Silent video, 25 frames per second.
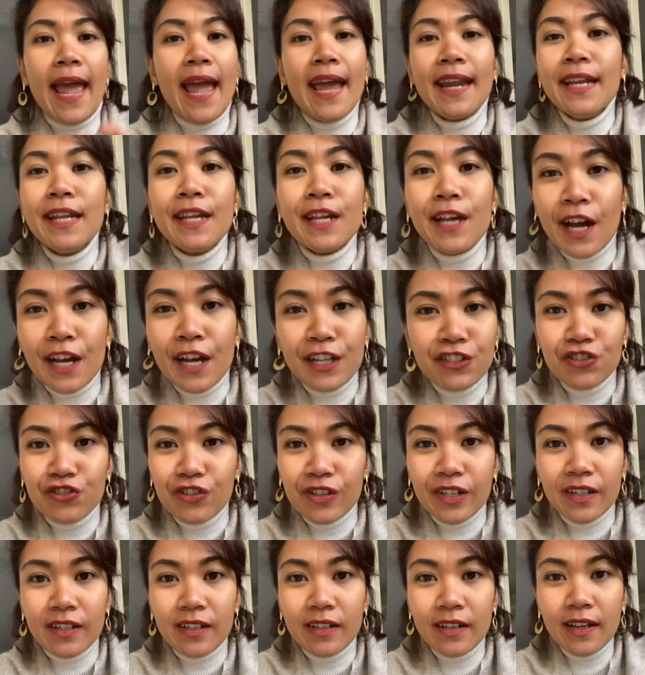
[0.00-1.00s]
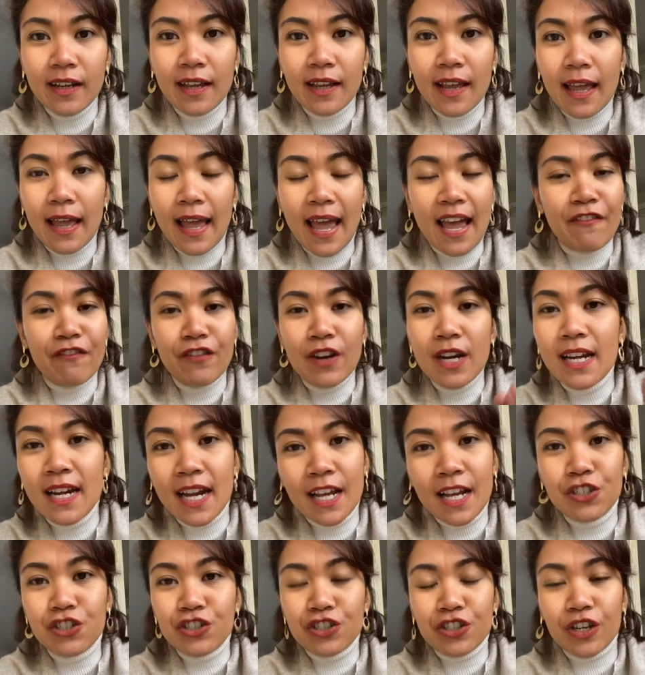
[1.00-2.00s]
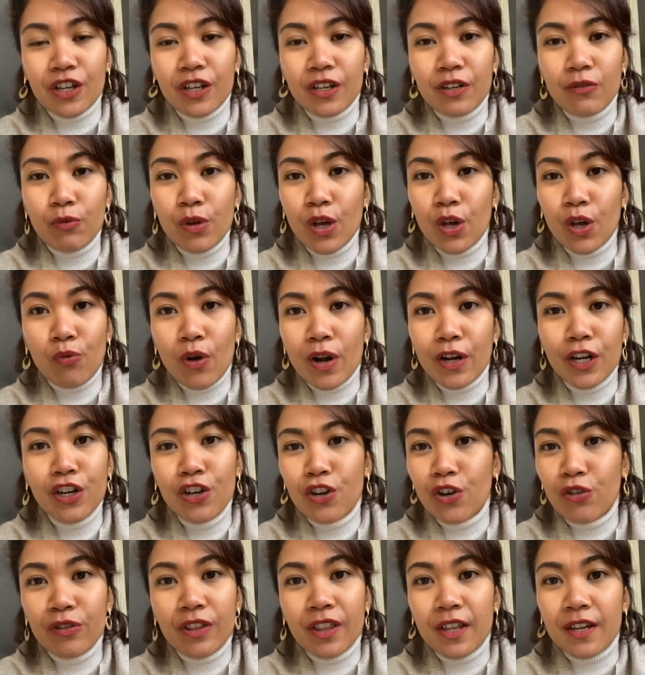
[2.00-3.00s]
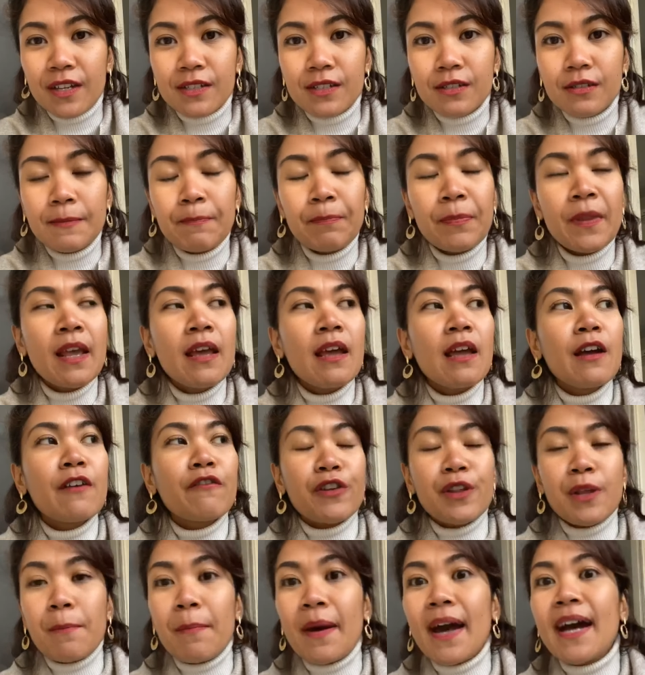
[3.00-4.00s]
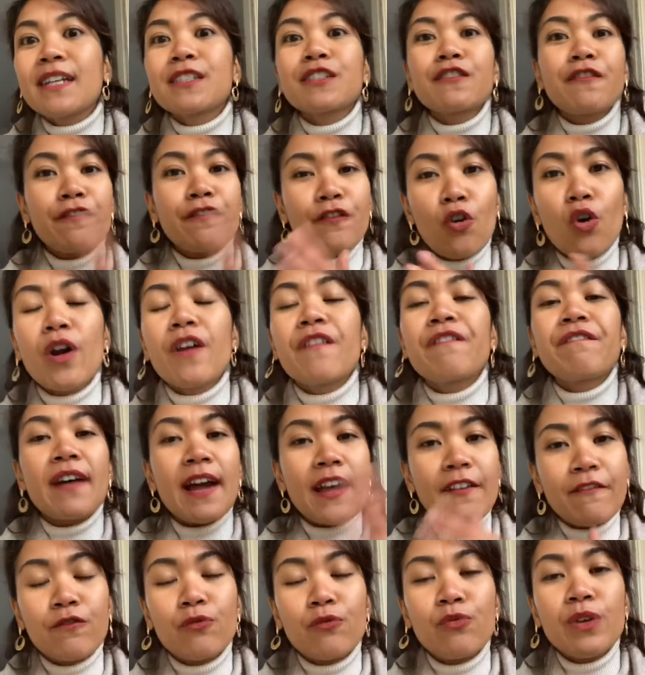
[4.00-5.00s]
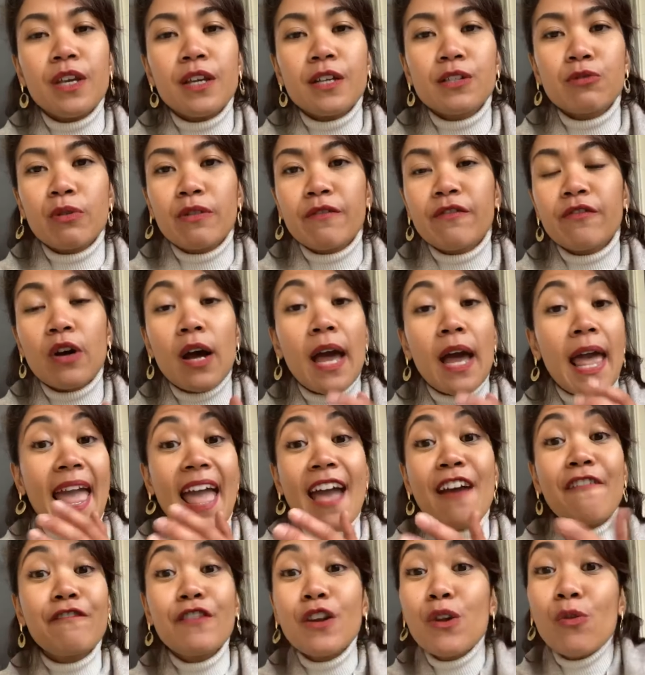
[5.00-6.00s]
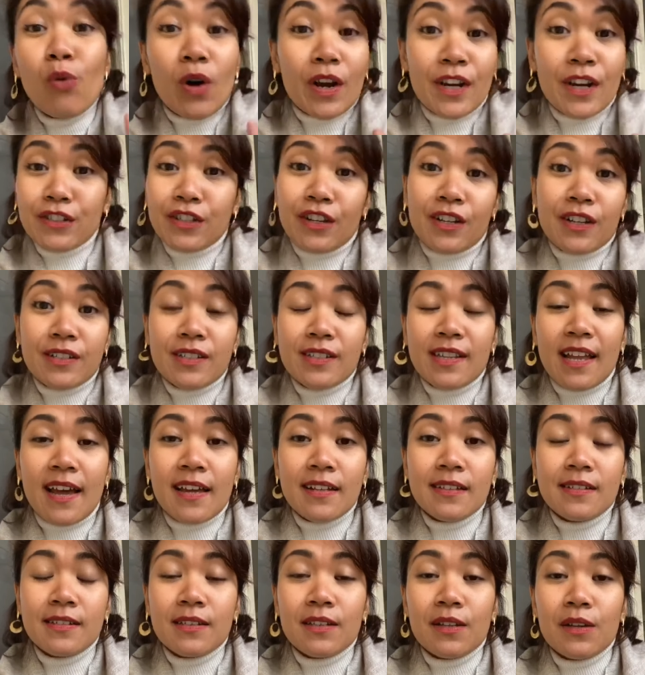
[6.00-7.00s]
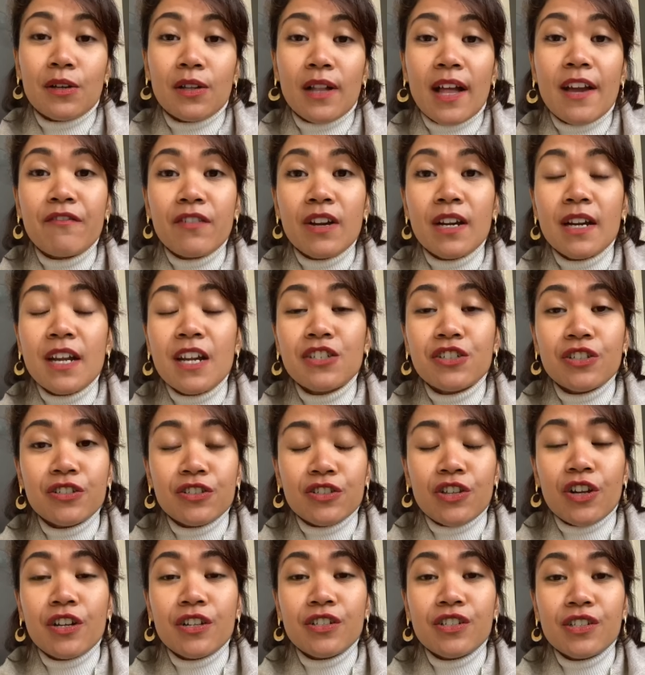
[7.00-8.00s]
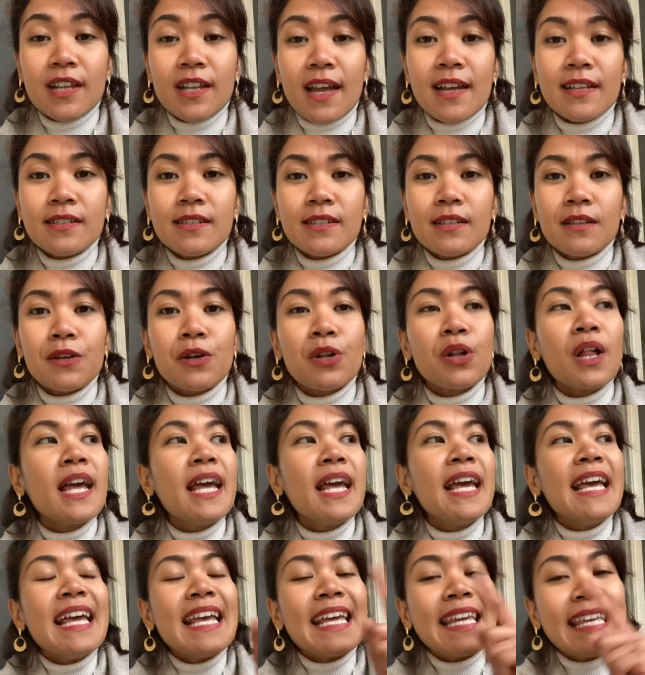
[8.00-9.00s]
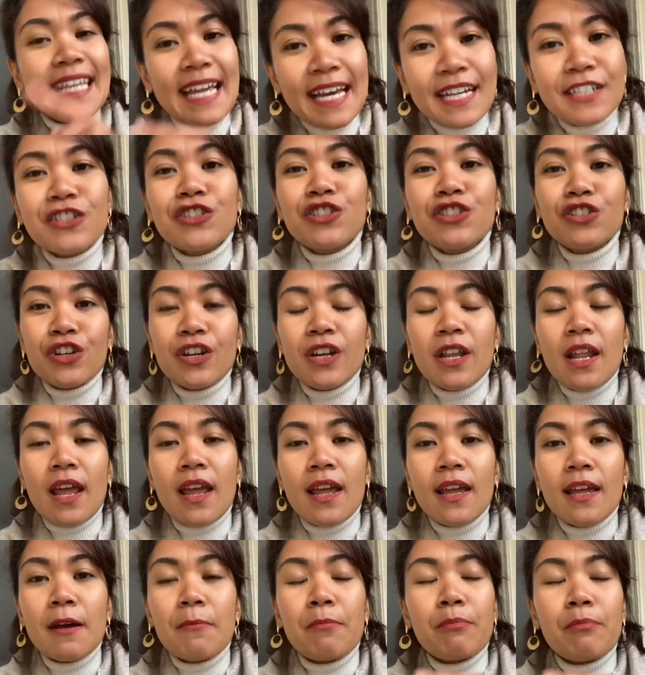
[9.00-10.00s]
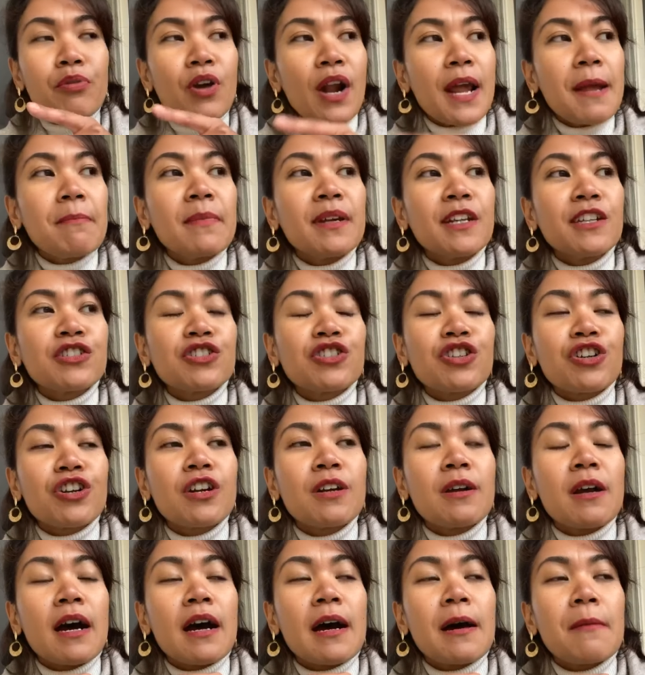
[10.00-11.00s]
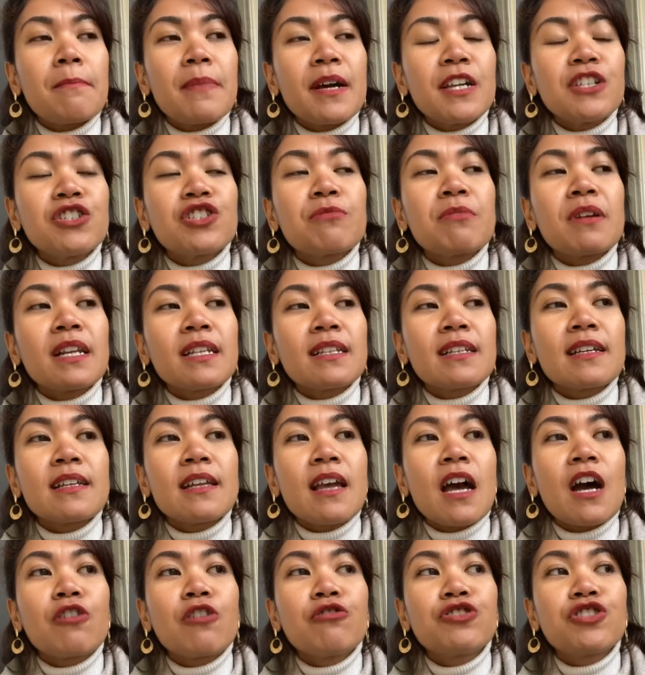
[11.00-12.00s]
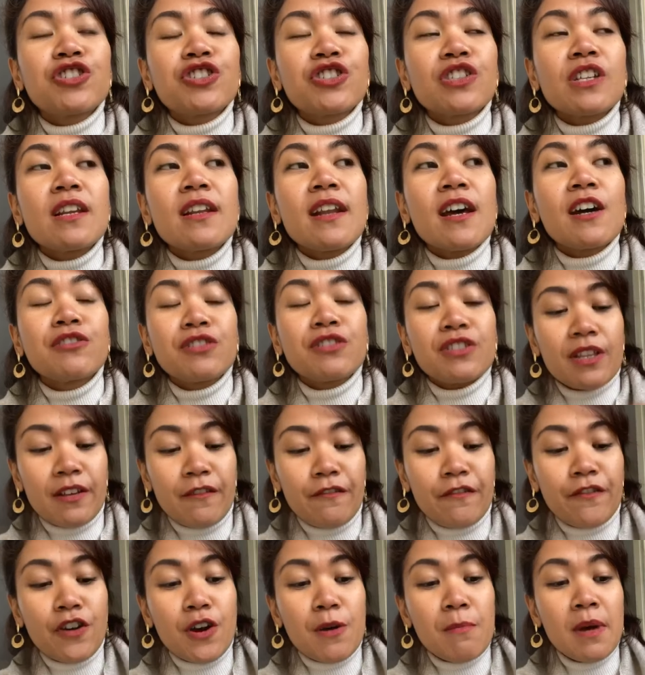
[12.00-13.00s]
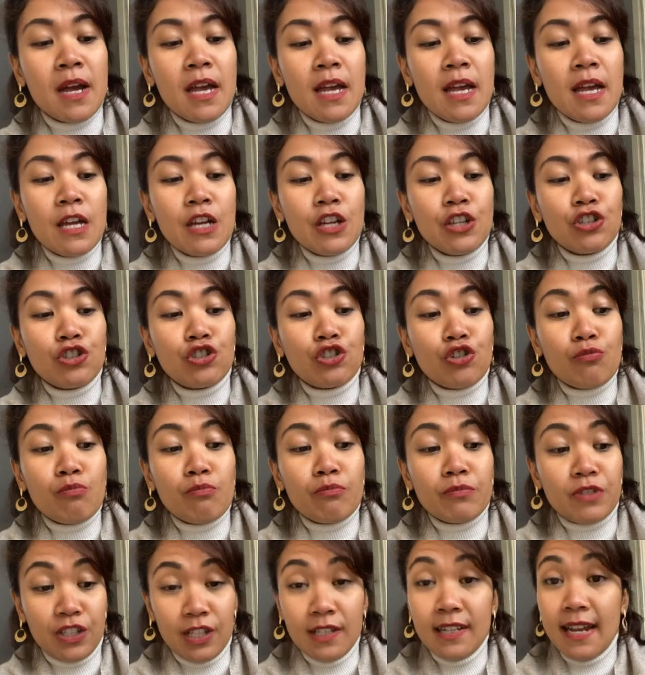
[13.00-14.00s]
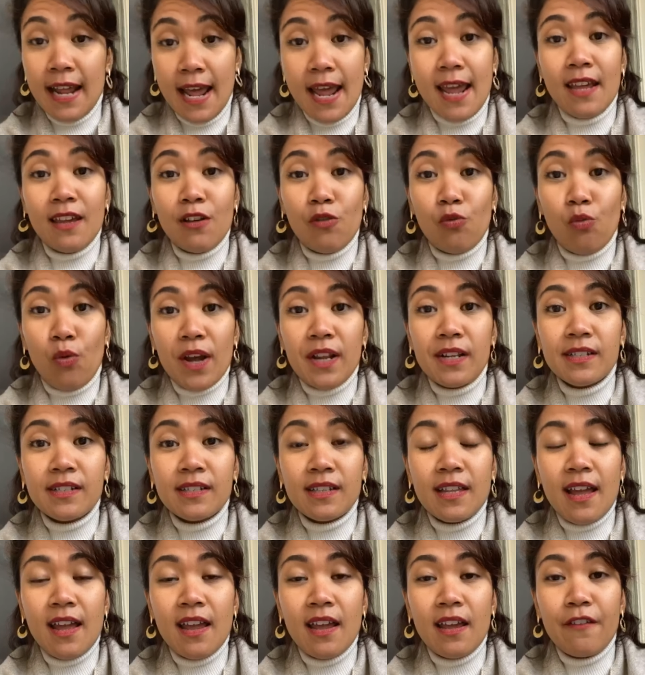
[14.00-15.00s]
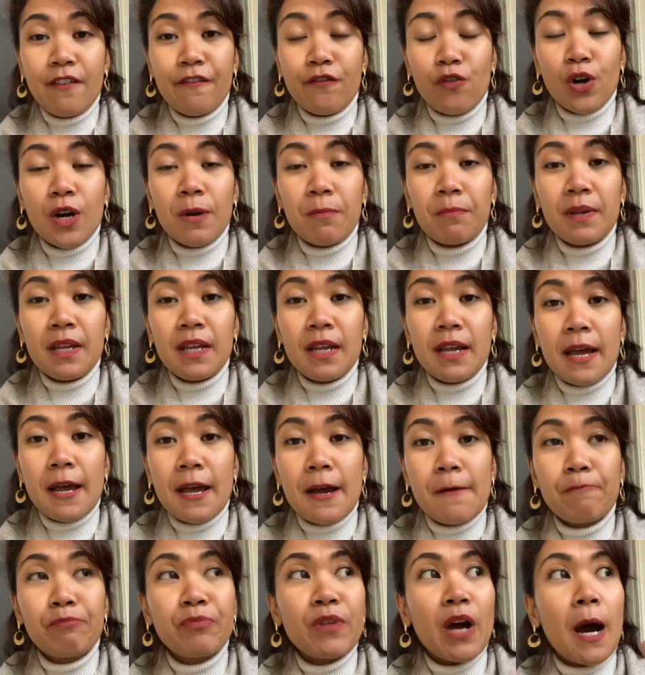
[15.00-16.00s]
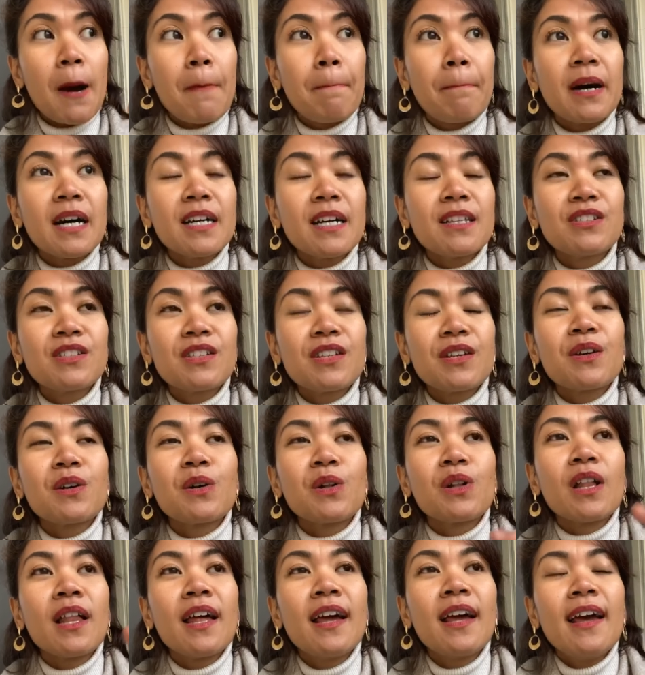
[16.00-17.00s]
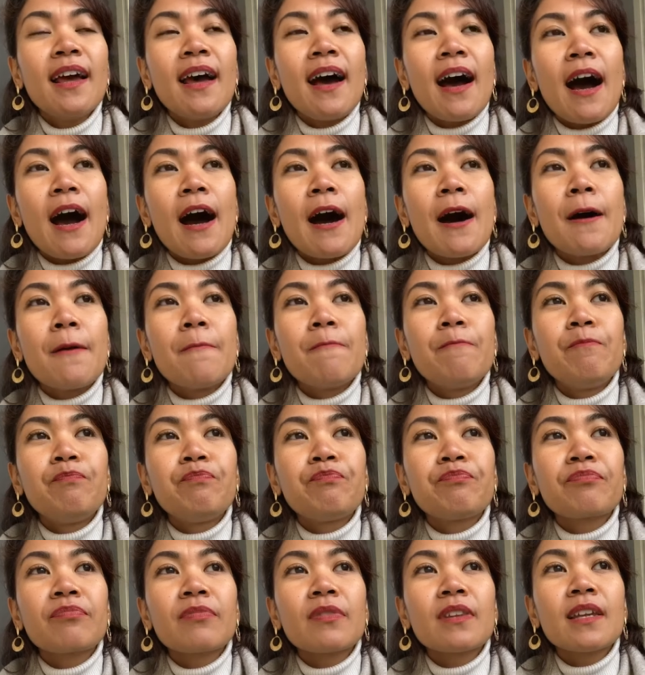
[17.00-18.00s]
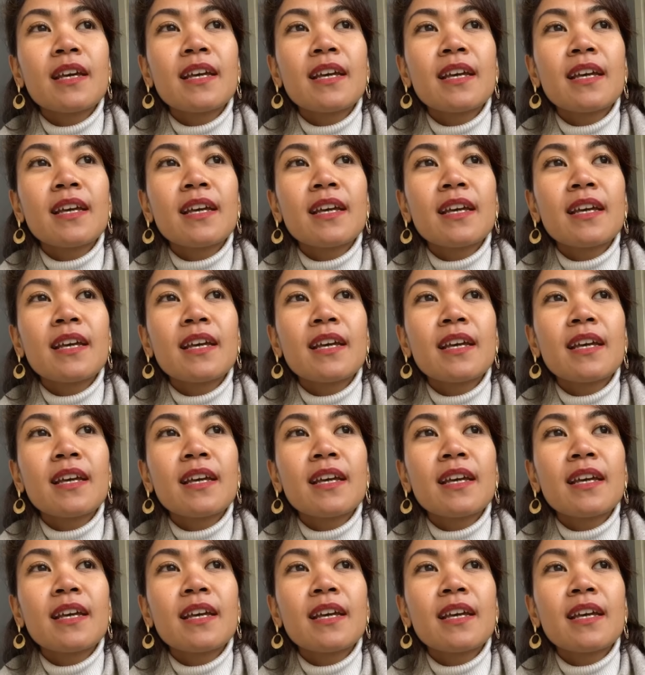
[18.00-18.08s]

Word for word: Any country, every nation we already know this for the past four or five weeks we've everyone is on a standstill every nation's on a standstill yesterday prime minister uh, benjamin netanyahu just announced that from today wednesday 4 p.m up until um,